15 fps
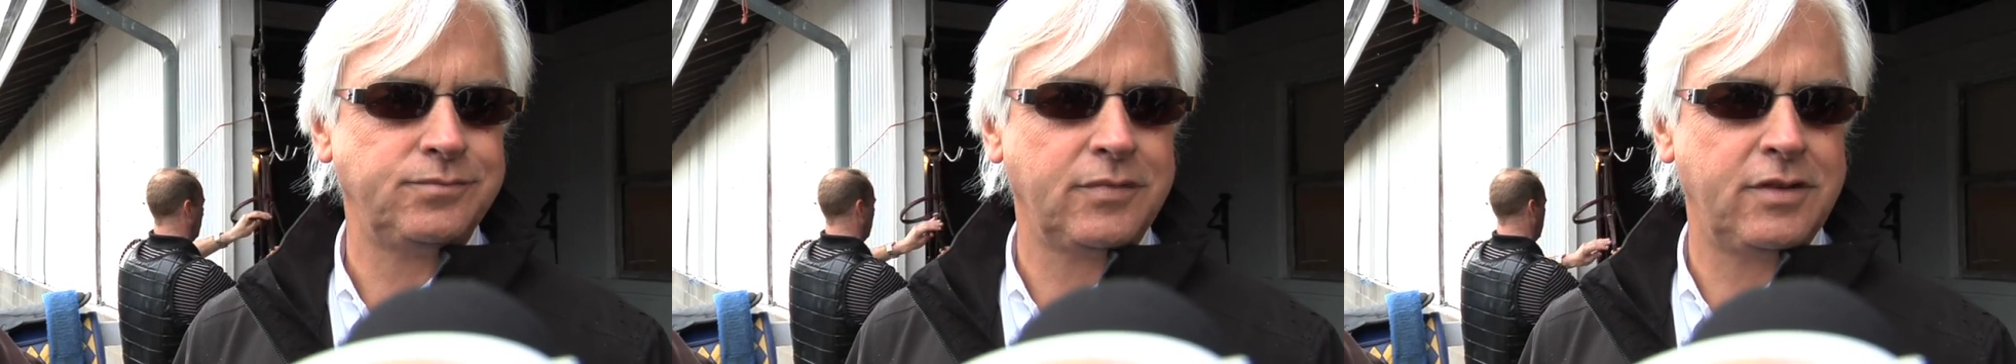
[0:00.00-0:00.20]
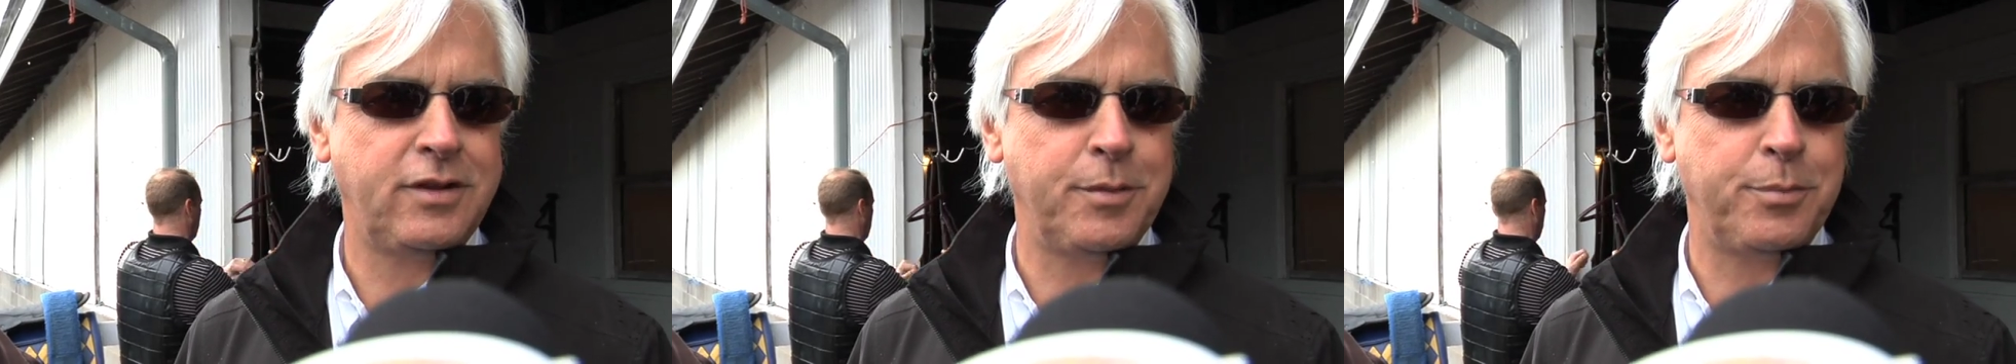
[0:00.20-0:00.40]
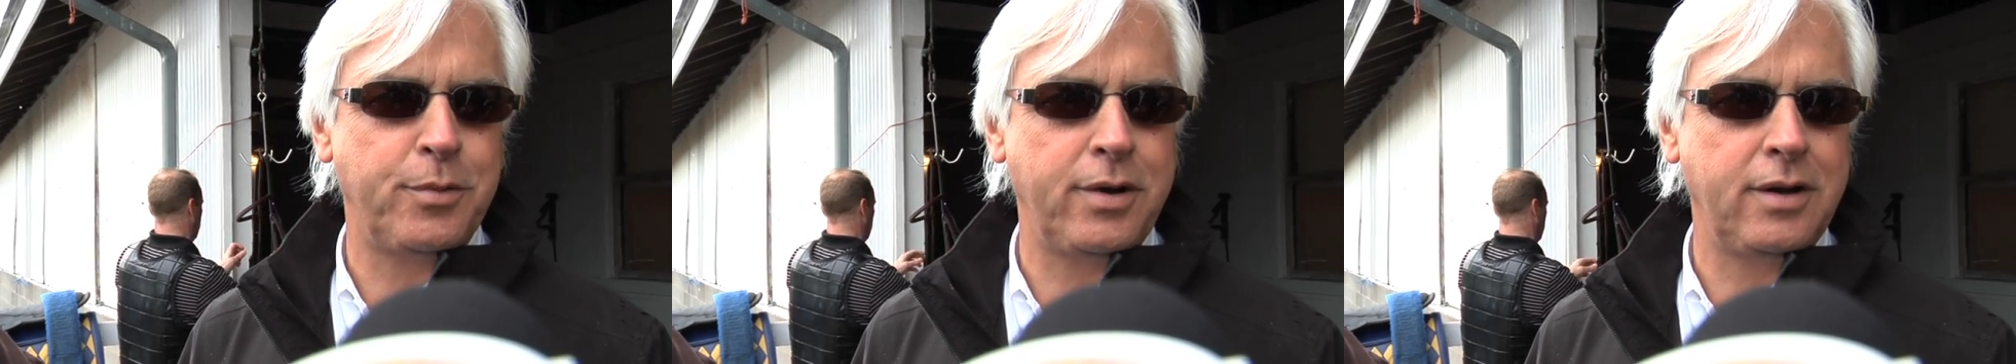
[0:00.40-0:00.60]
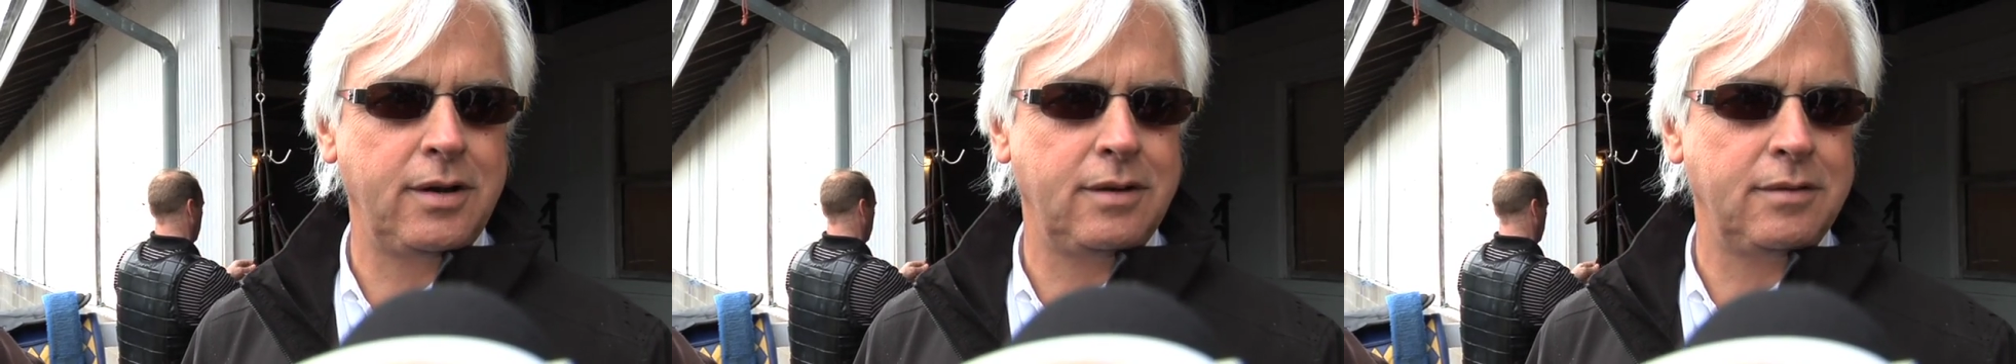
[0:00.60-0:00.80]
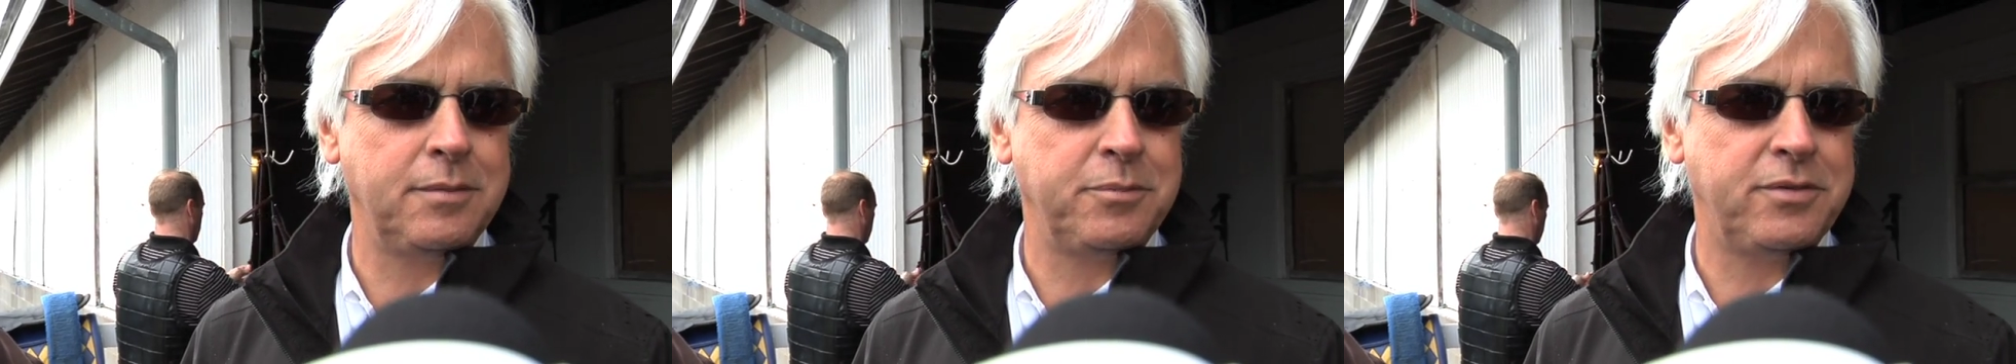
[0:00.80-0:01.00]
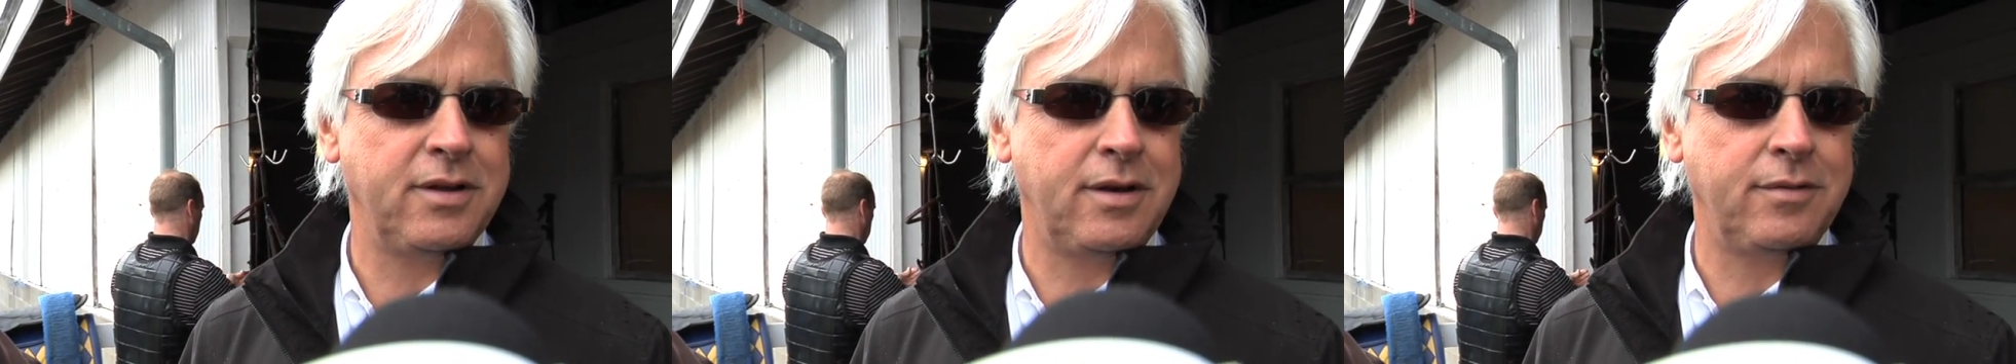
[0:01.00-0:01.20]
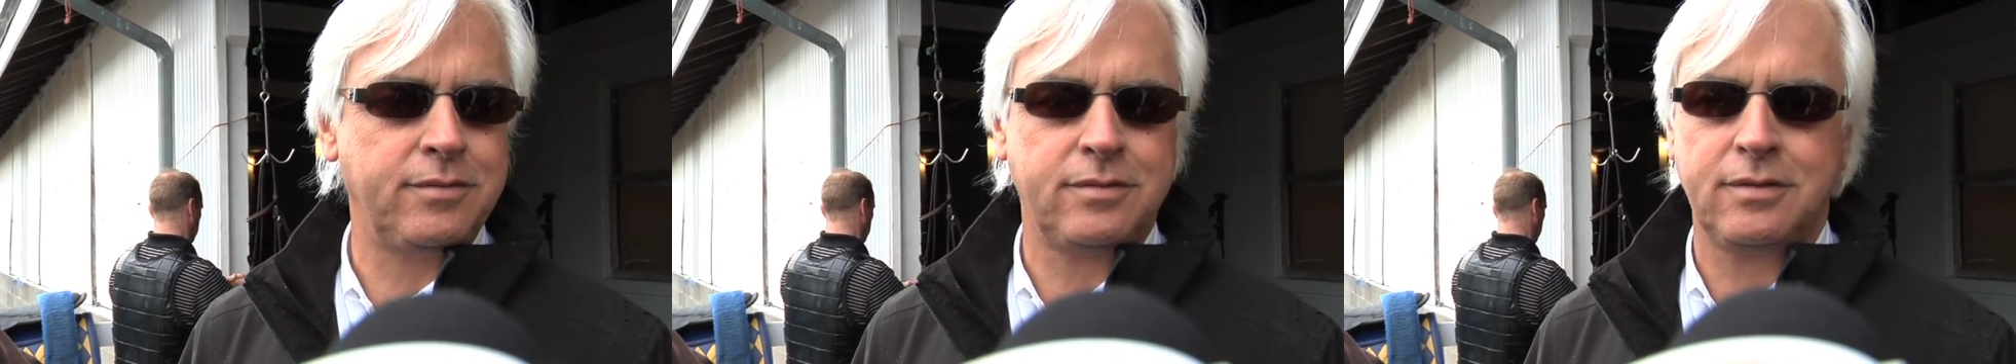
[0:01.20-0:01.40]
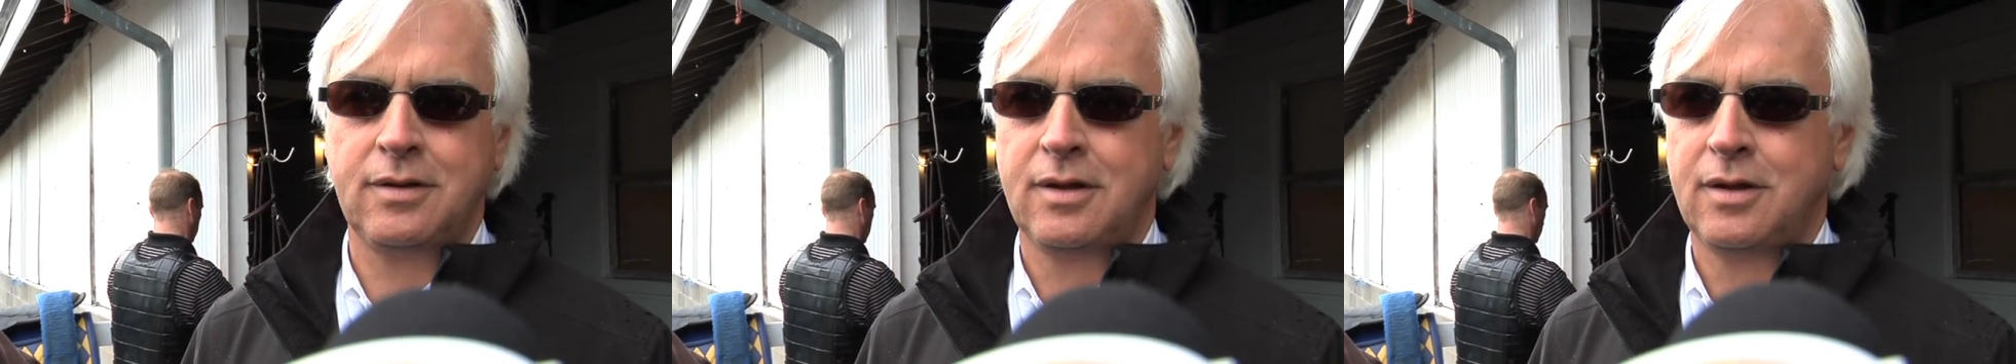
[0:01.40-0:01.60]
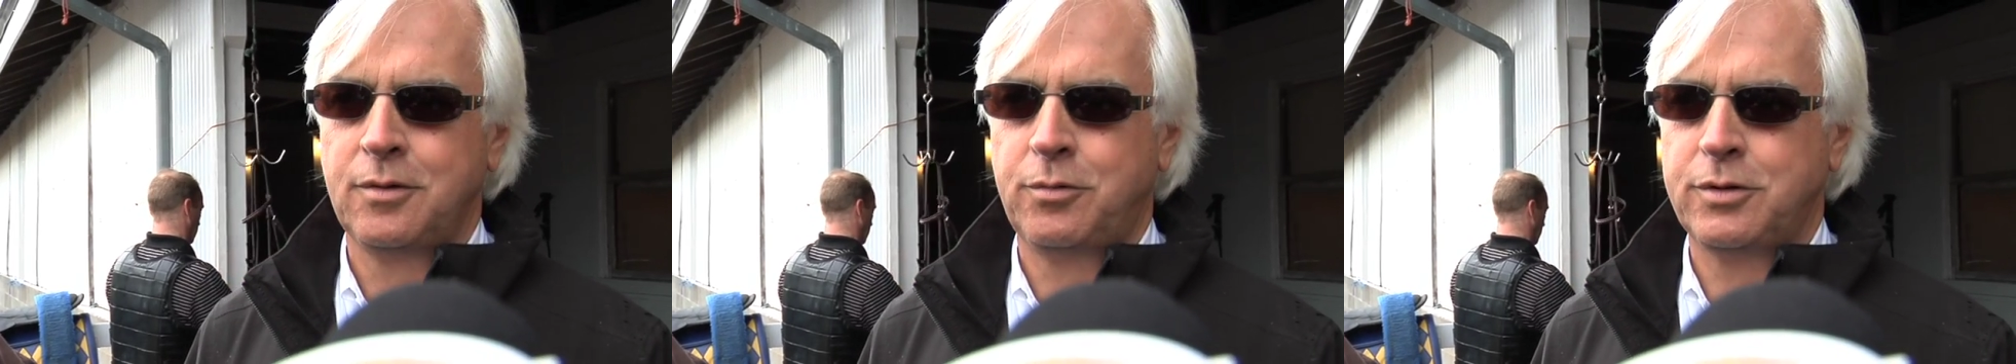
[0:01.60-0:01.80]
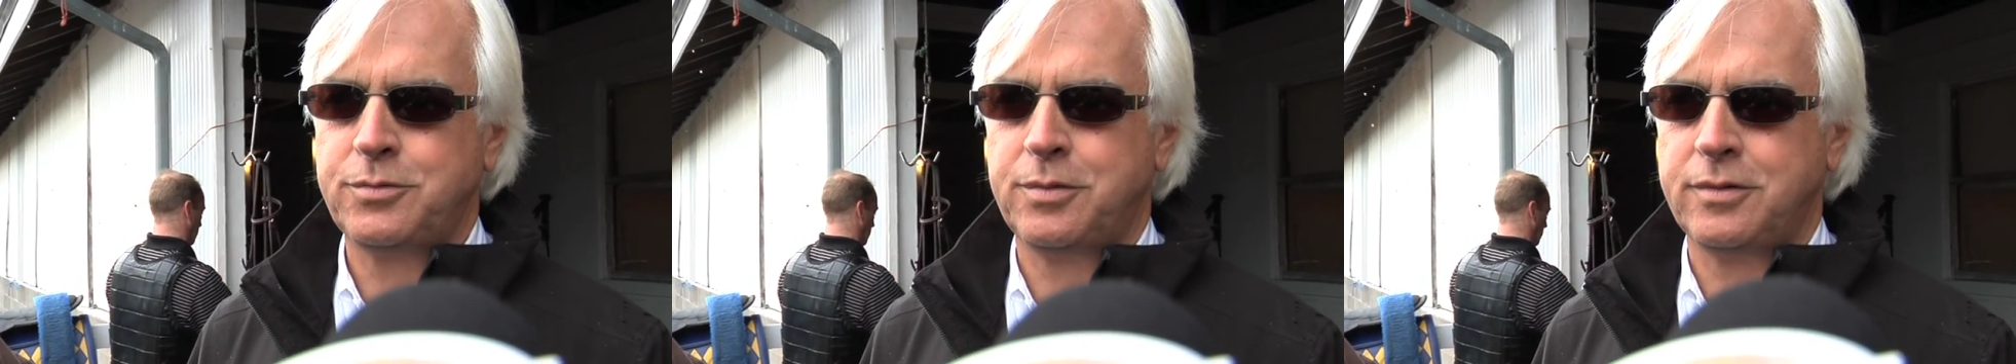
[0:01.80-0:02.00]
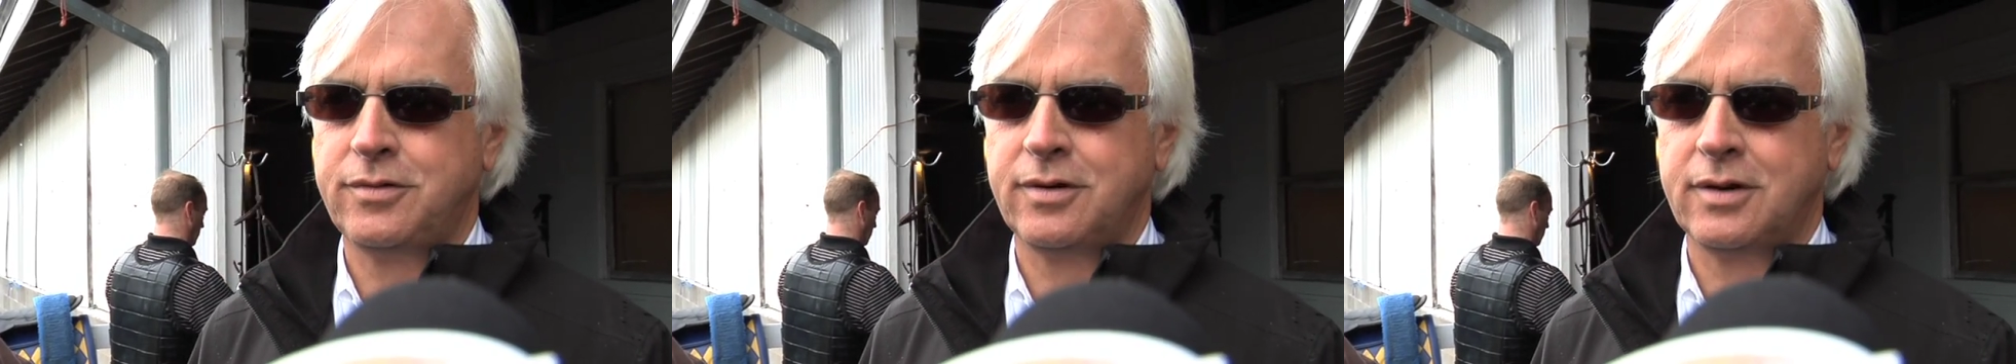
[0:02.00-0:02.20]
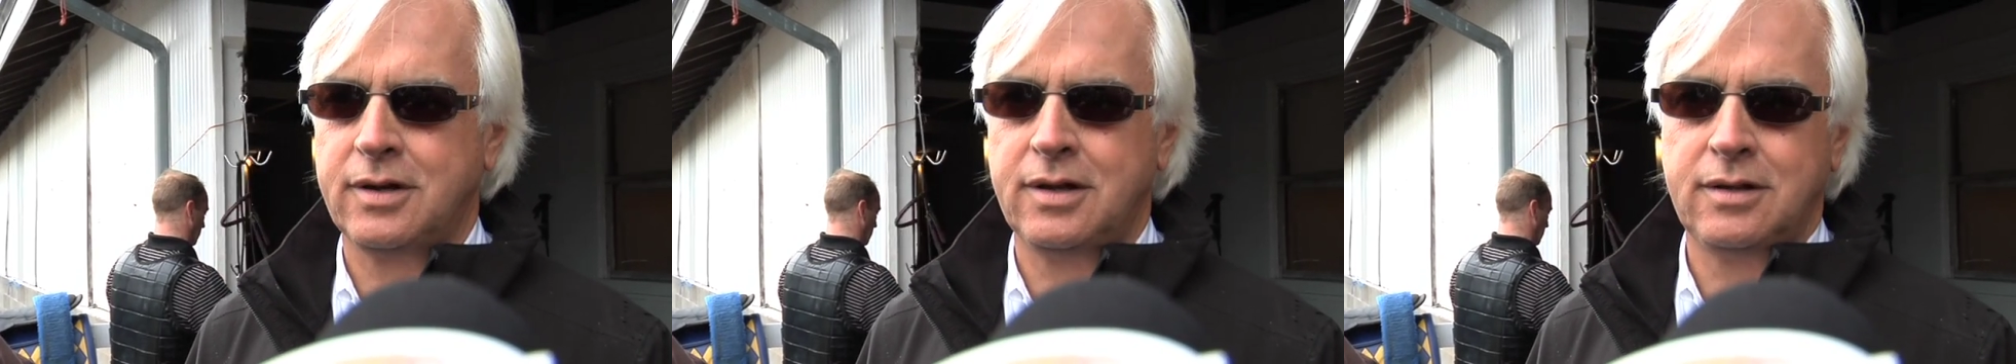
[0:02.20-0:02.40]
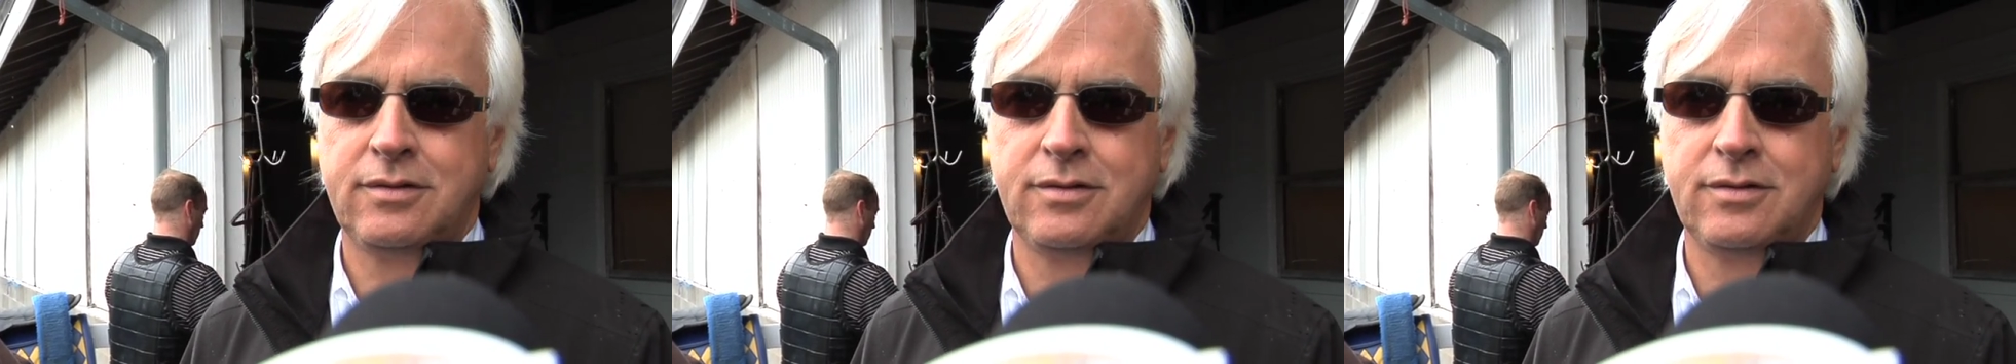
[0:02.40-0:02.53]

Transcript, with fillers: separating themselves, which ones are good.